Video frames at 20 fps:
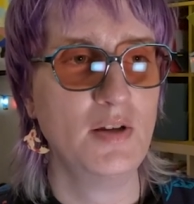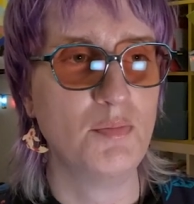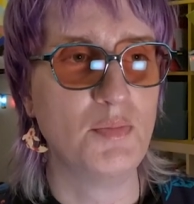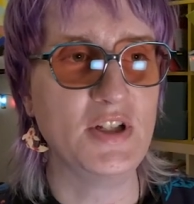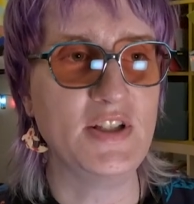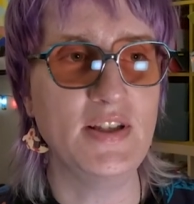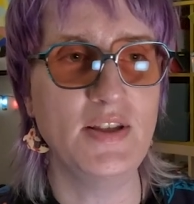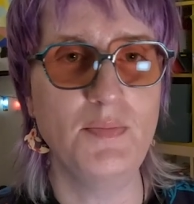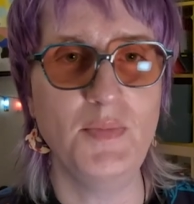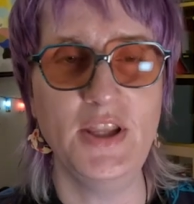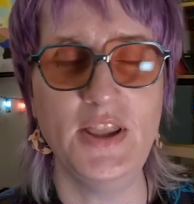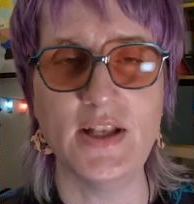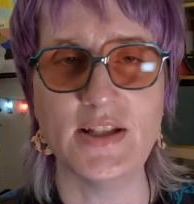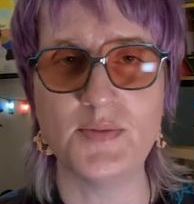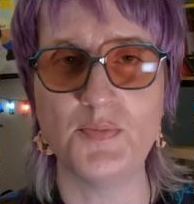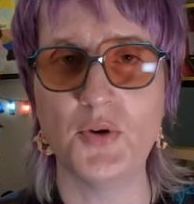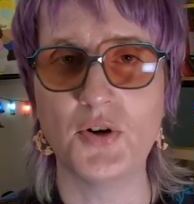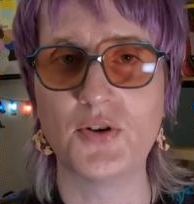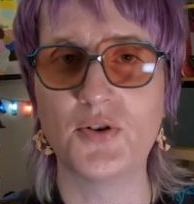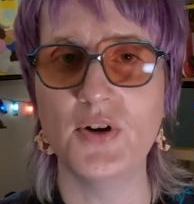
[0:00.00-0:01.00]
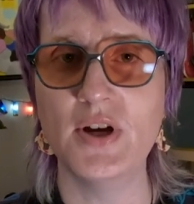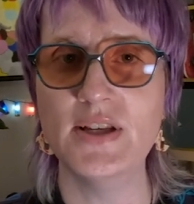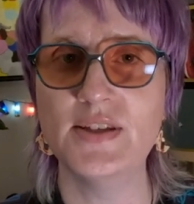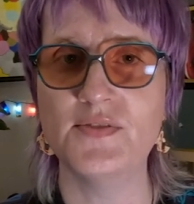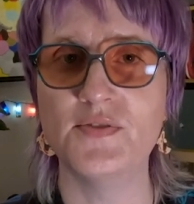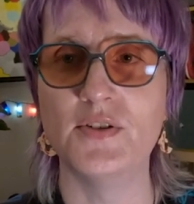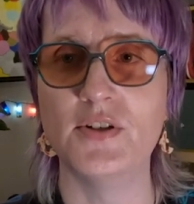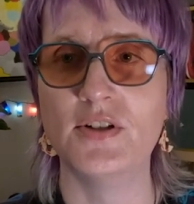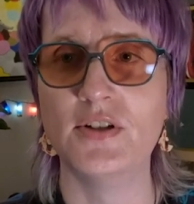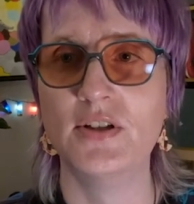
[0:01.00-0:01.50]
but to me, that's more
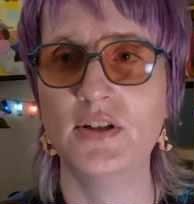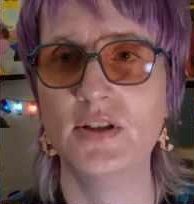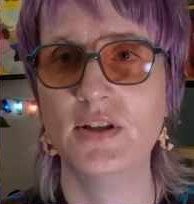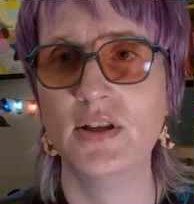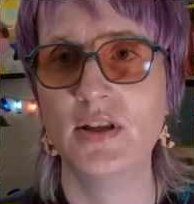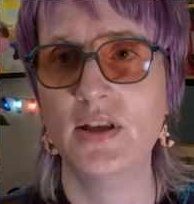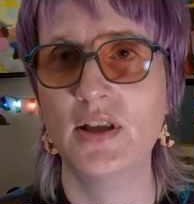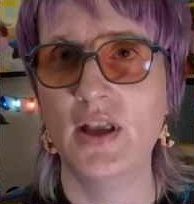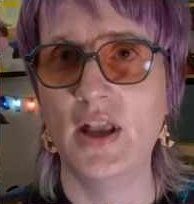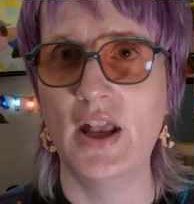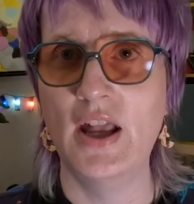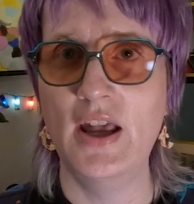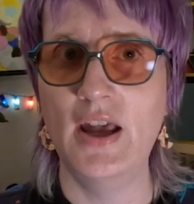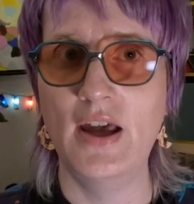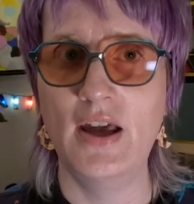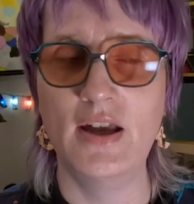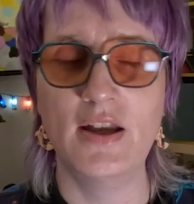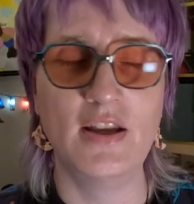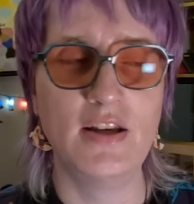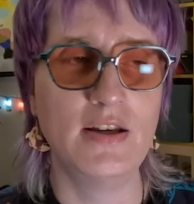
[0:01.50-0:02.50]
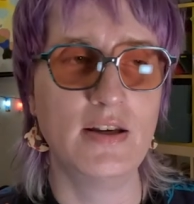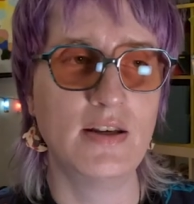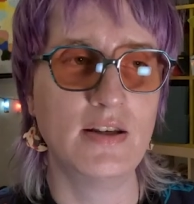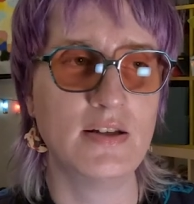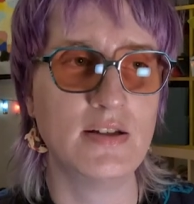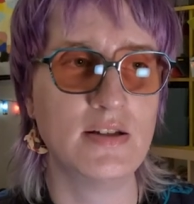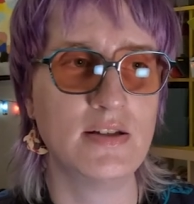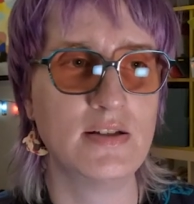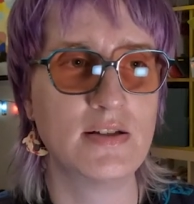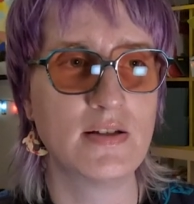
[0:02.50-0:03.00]
graceful.
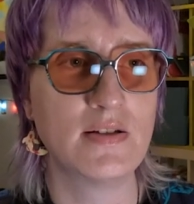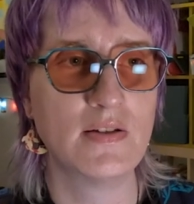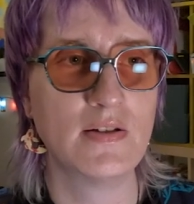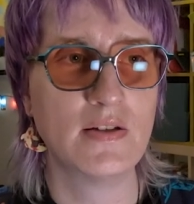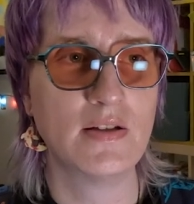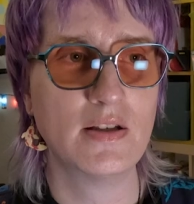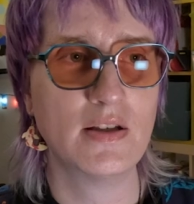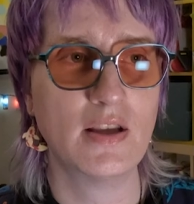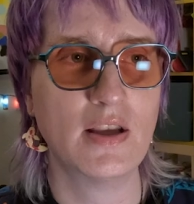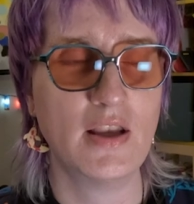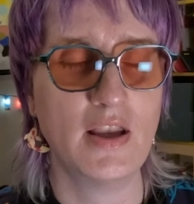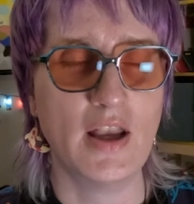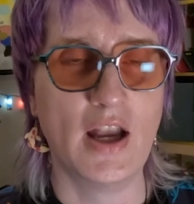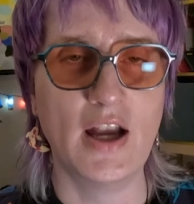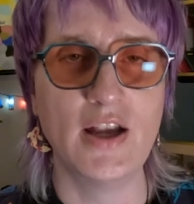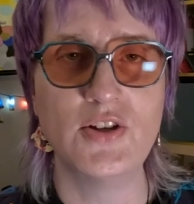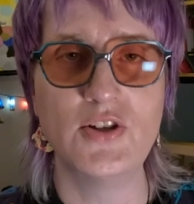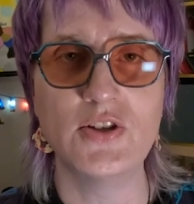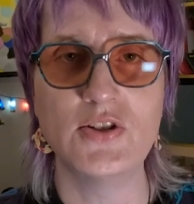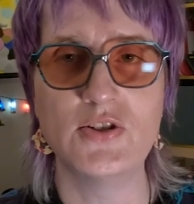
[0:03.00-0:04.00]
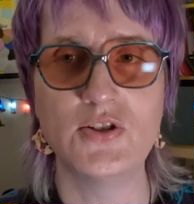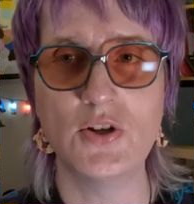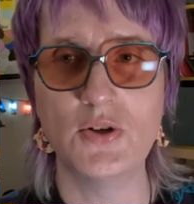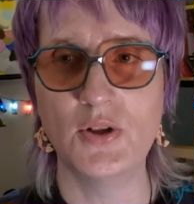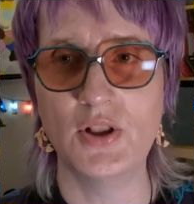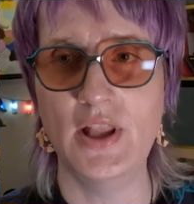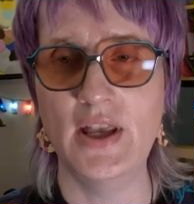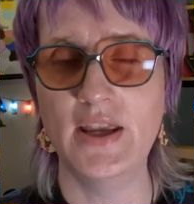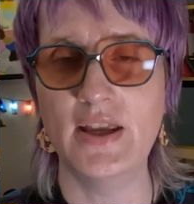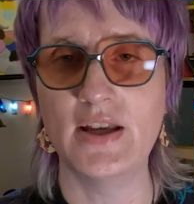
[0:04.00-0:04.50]
And I just
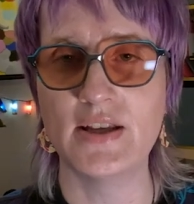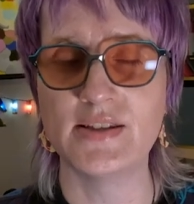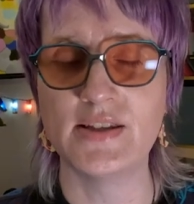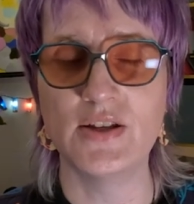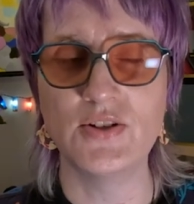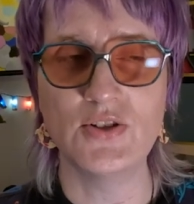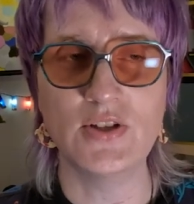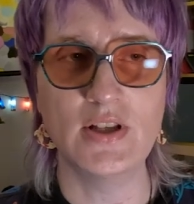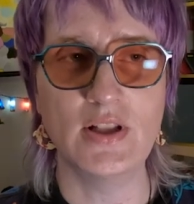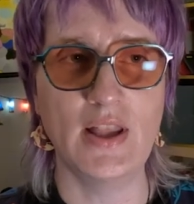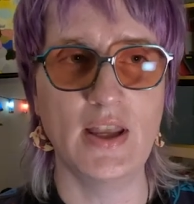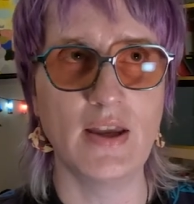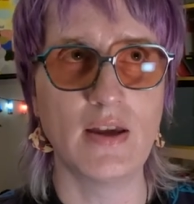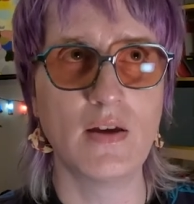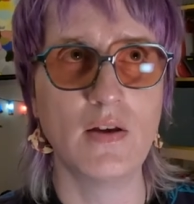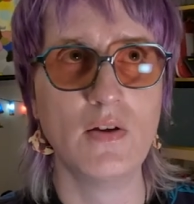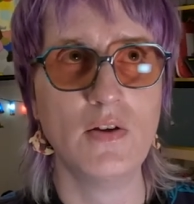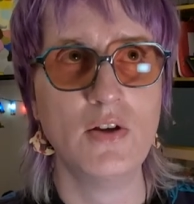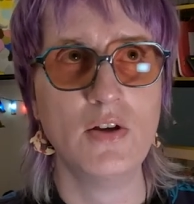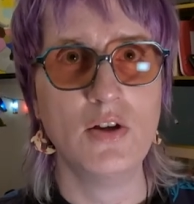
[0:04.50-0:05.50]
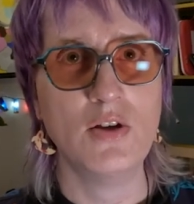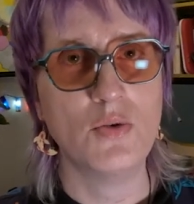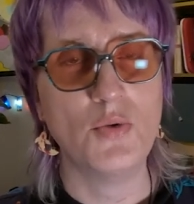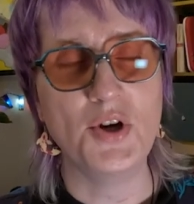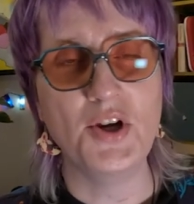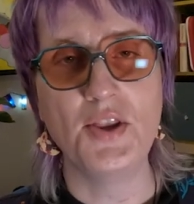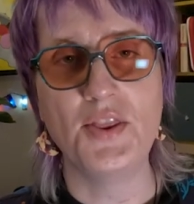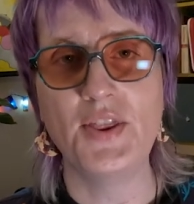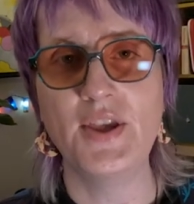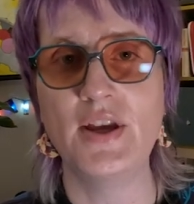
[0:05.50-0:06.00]
don't like essentially like what
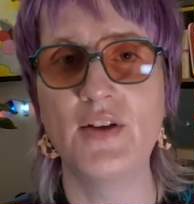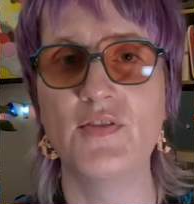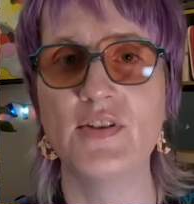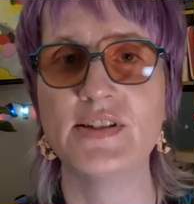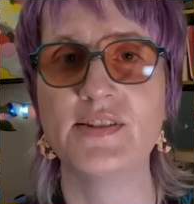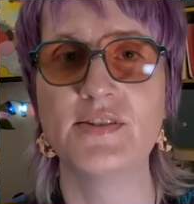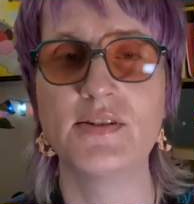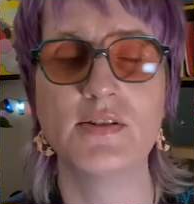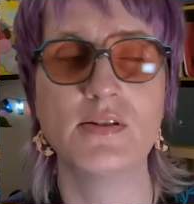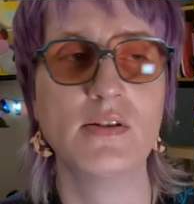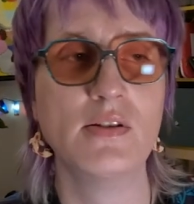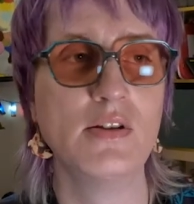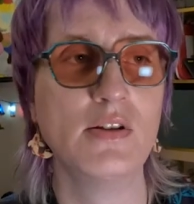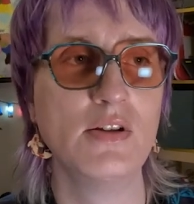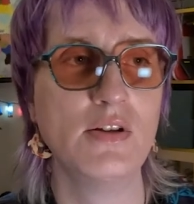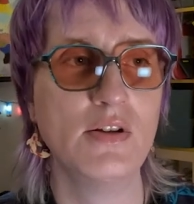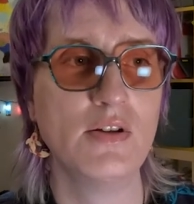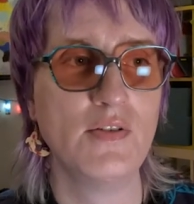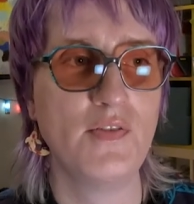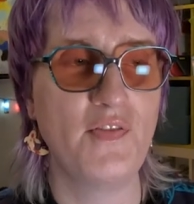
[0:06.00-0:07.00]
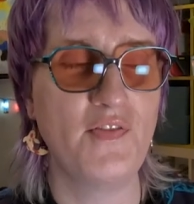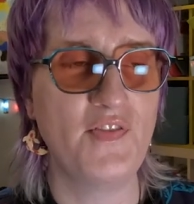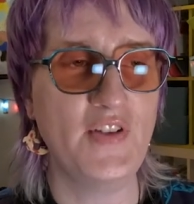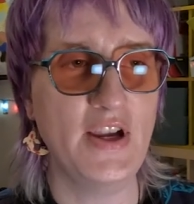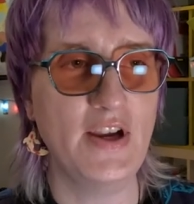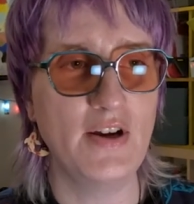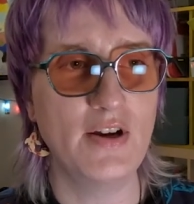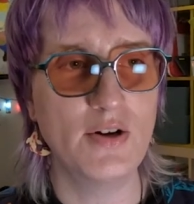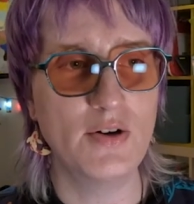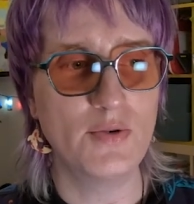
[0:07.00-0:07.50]
you'd think of as
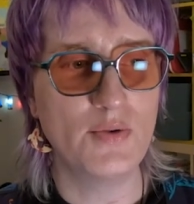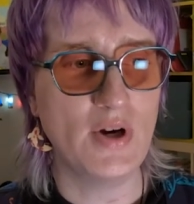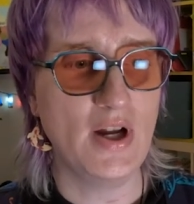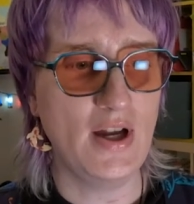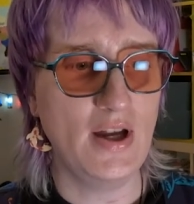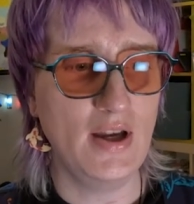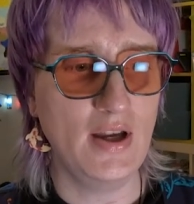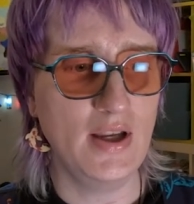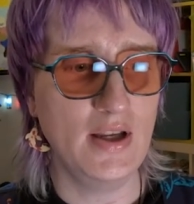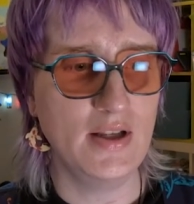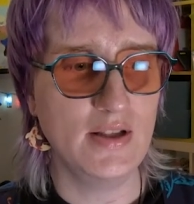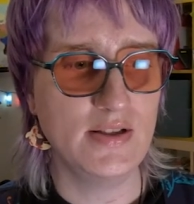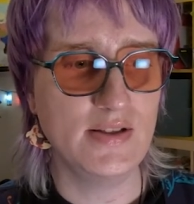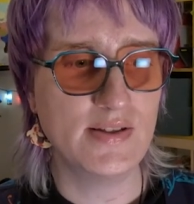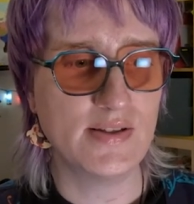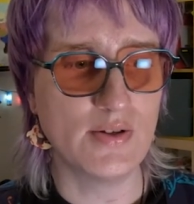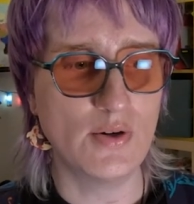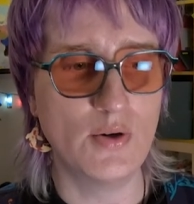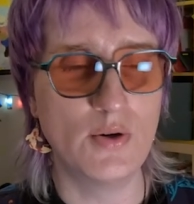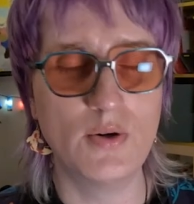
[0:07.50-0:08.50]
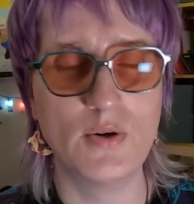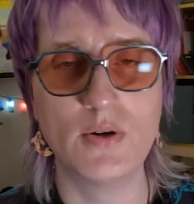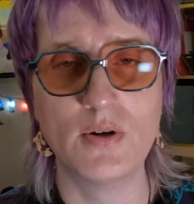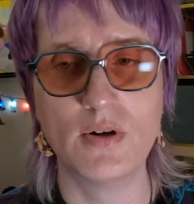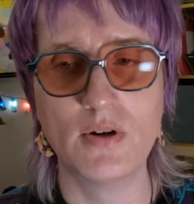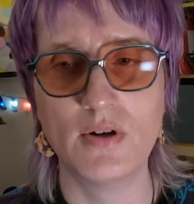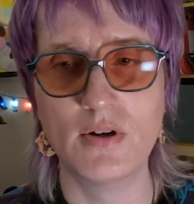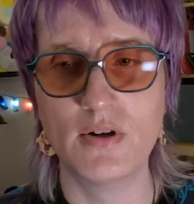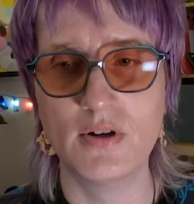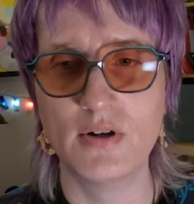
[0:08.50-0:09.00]
fair rides
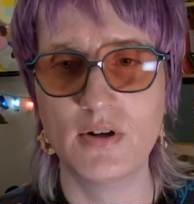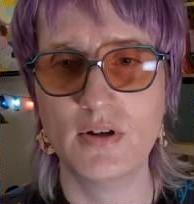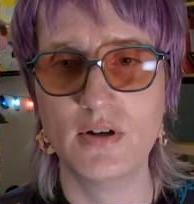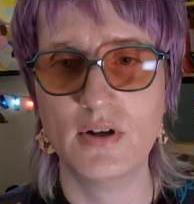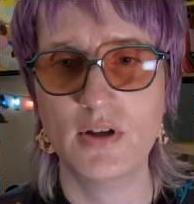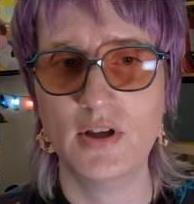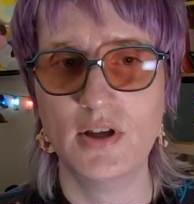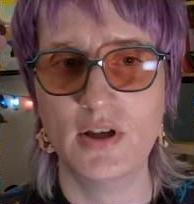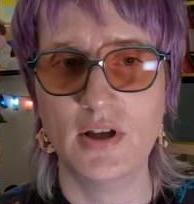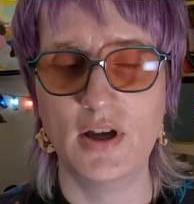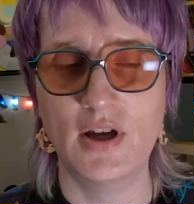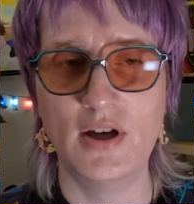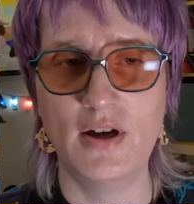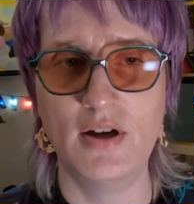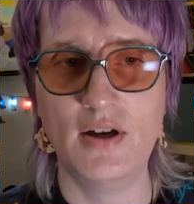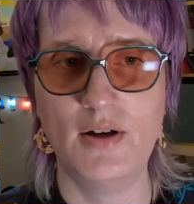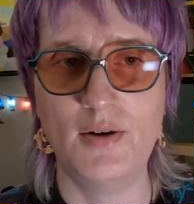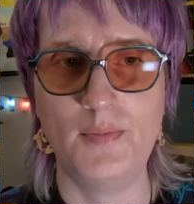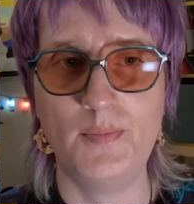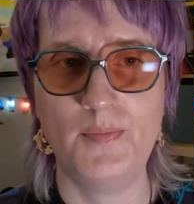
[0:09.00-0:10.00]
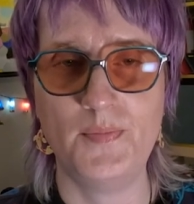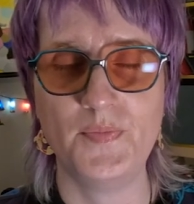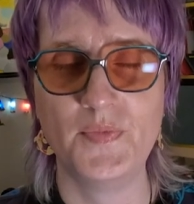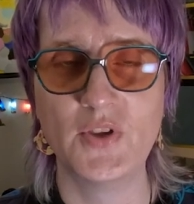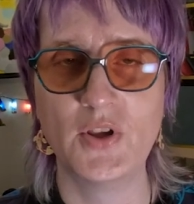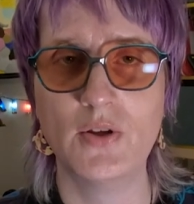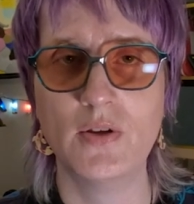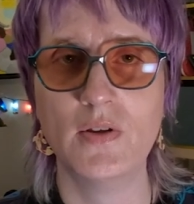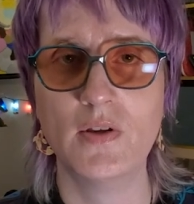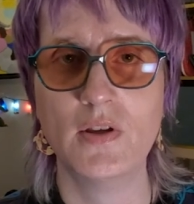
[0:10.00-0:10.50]
or um,
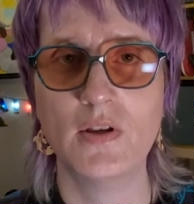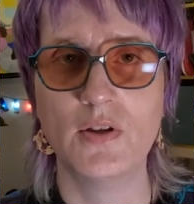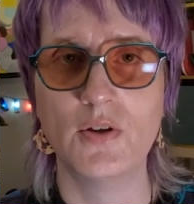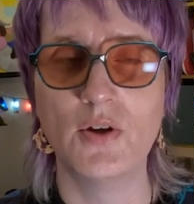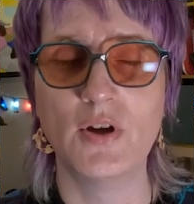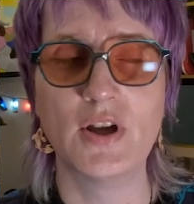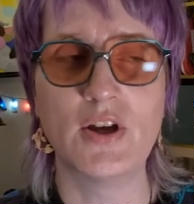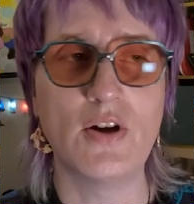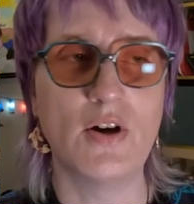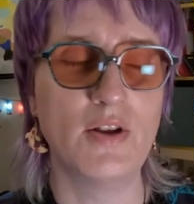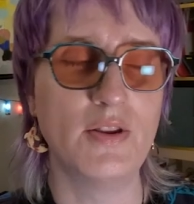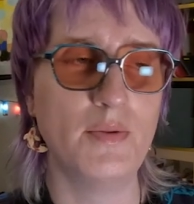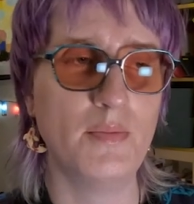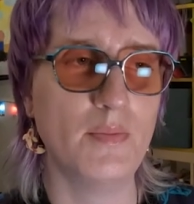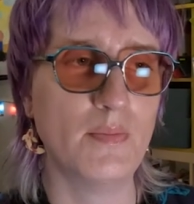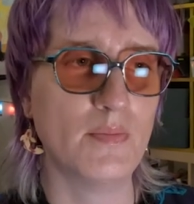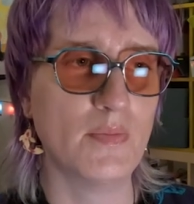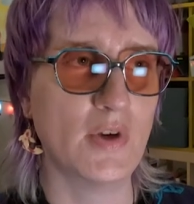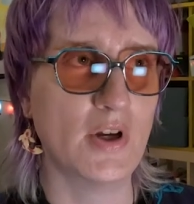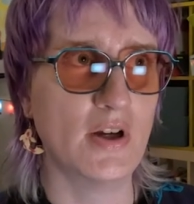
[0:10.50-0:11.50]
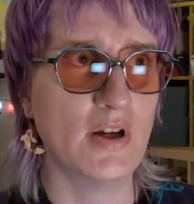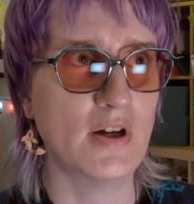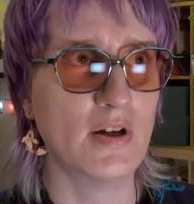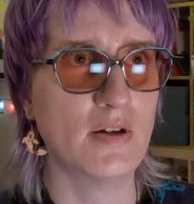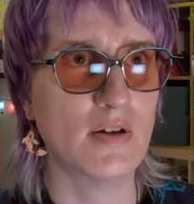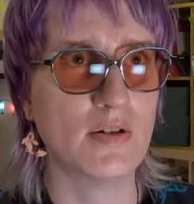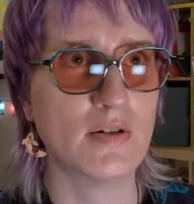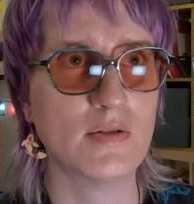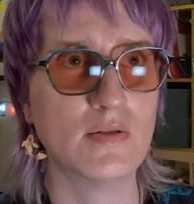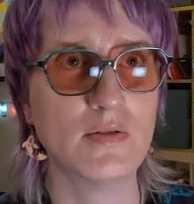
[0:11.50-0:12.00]
I call them,
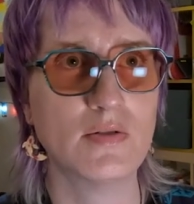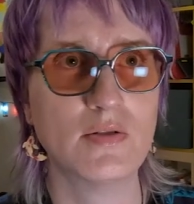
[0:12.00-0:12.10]
uh,